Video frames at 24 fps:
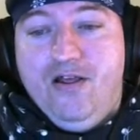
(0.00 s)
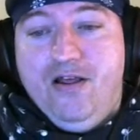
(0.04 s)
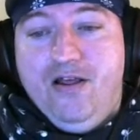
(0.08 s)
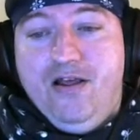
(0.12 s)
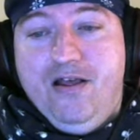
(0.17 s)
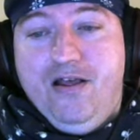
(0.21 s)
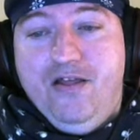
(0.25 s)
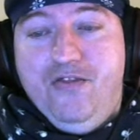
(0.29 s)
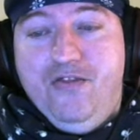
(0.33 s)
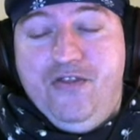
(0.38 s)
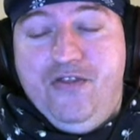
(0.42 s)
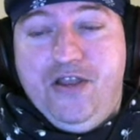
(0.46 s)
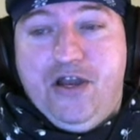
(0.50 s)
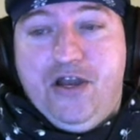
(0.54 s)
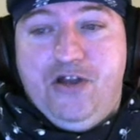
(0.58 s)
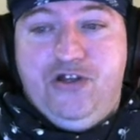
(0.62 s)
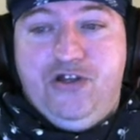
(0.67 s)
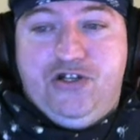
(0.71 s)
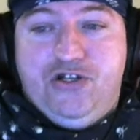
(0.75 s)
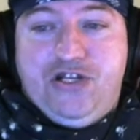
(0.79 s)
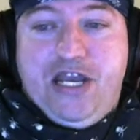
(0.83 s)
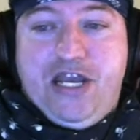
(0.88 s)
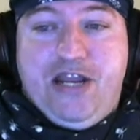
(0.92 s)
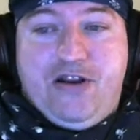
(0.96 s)
The
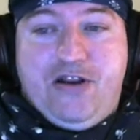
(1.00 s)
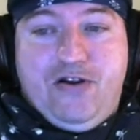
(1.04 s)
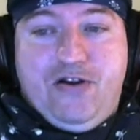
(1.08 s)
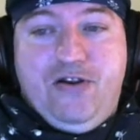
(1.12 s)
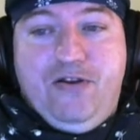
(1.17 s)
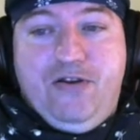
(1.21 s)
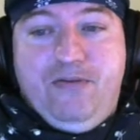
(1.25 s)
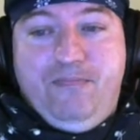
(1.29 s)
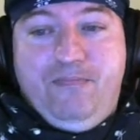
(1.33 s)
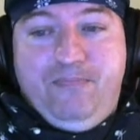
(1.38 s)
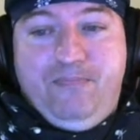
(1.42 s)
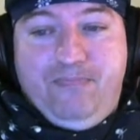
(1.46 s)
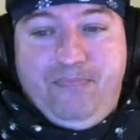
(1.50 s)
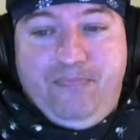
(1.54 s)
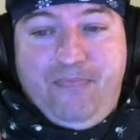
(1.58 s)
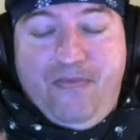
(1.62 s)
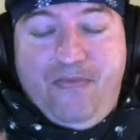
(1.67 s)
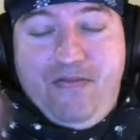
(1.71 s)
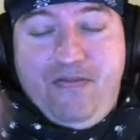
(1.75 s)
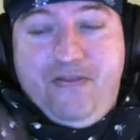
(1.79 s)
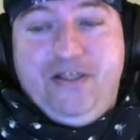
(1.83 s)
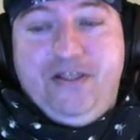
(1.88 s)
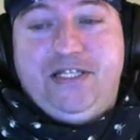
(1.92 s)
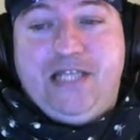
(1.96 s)
Undertaker.
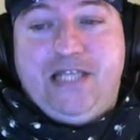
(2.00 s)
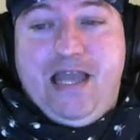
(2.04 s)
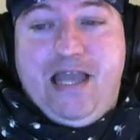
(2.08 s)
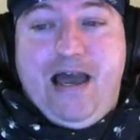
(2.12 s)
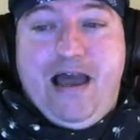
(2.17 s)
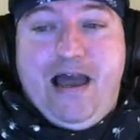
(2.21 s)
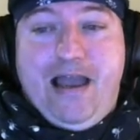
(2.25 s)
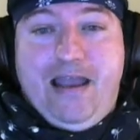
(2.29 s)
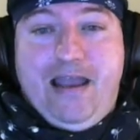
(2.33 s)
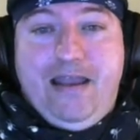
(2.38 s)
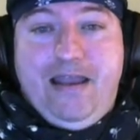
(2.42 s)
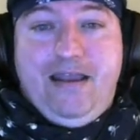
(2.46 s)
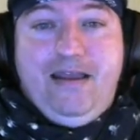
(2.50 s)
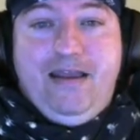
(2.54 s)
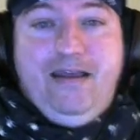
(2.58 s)
This guy,